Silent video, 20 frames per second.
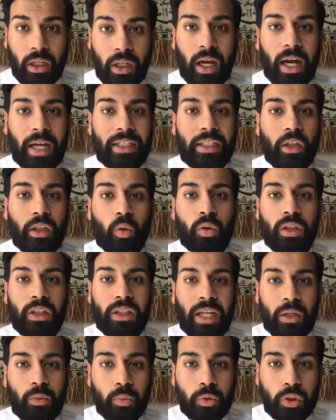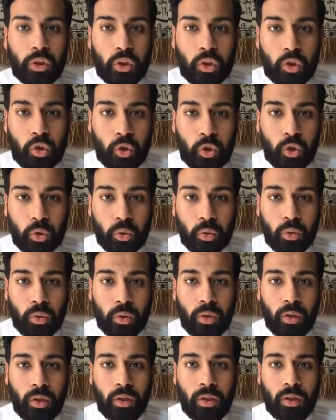I did only that which is true.
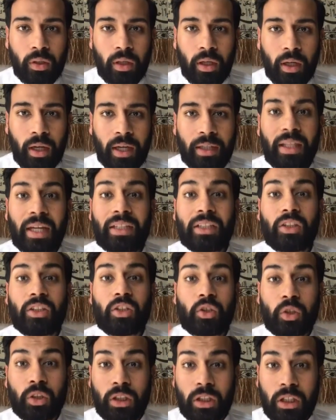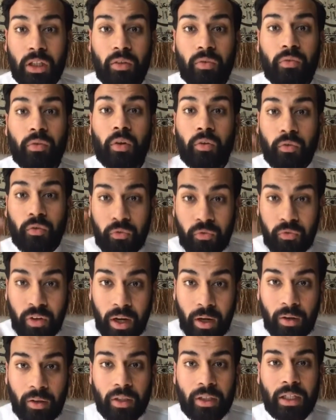And that is to give
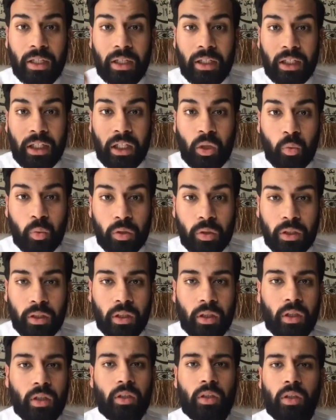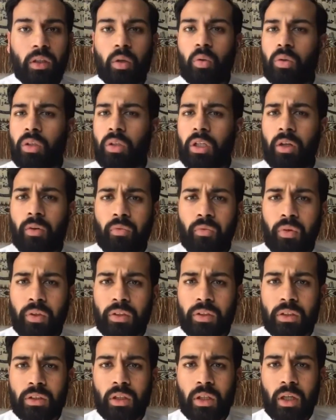fairly and equally." The only
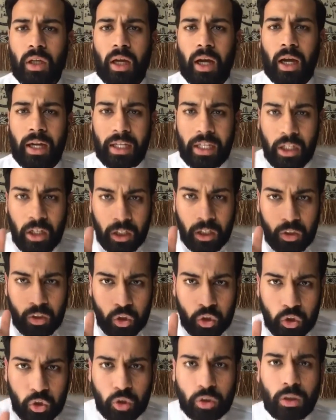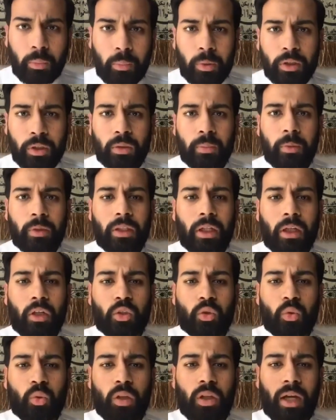difference, he understood the principle that
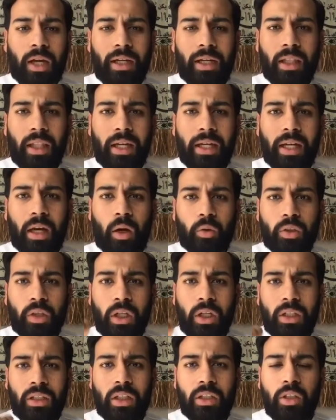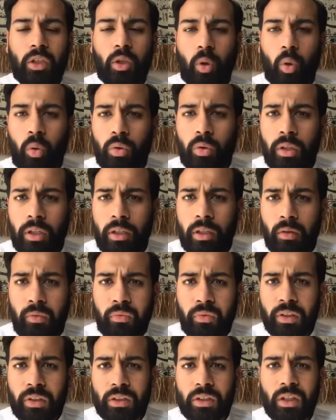Rasulullah had laid out, that the only
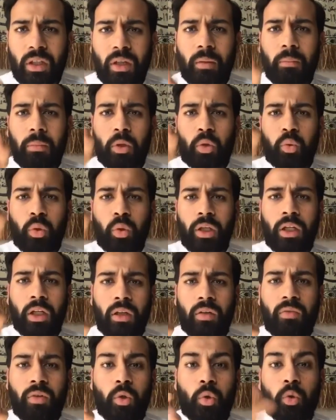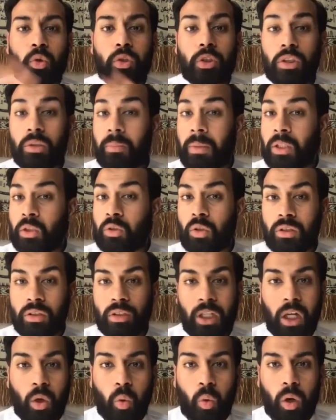difference between individuals is based on
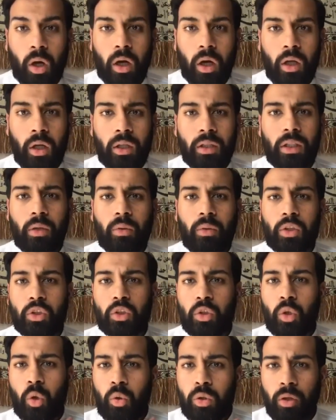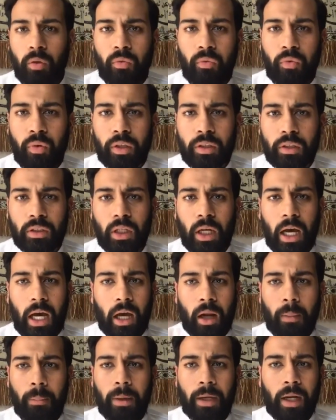taqwa. There is no difference.
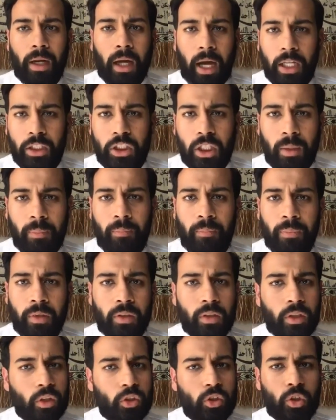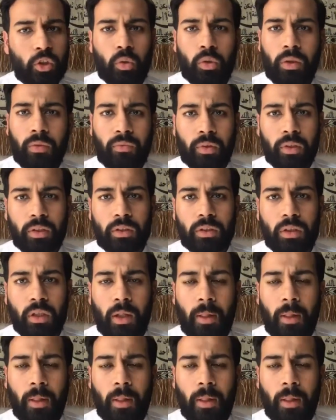Arab and Ajam, there's no difference.